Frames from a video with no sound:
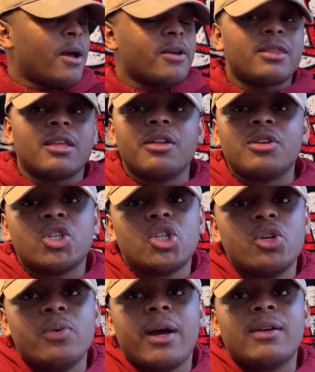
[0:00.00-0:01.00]
I'll get the other
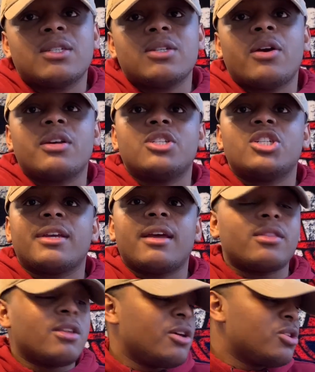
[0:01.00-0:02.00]
shoe out so y'all can check
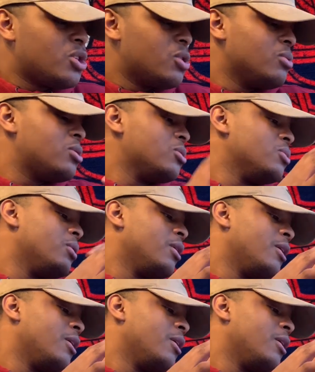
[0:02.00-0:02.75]
out the other shoe too.